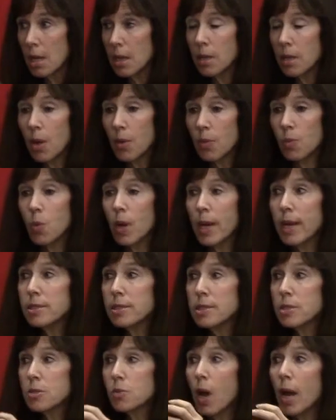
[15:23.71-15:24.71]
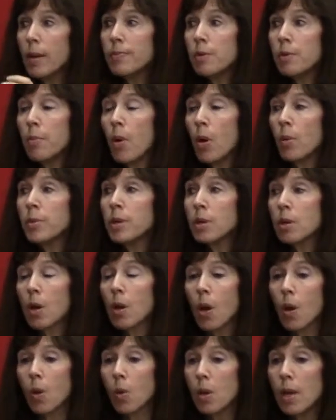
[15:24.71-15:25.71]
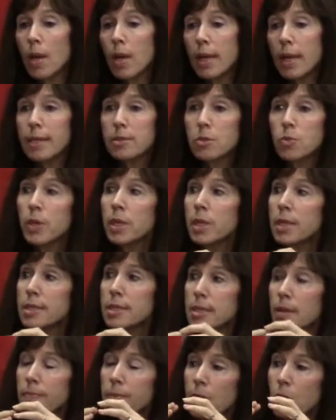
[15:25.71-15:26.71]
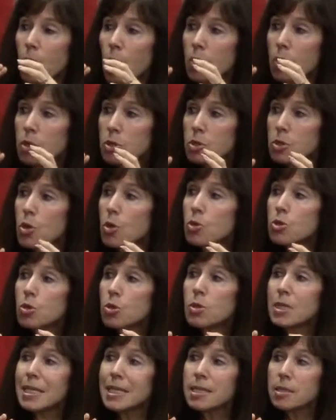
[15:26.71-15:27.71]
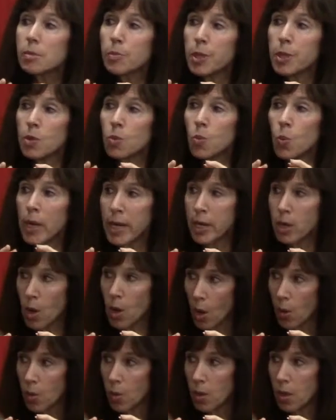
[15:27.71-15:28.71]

You know, what I described a moment ago is really something called the social discipline window.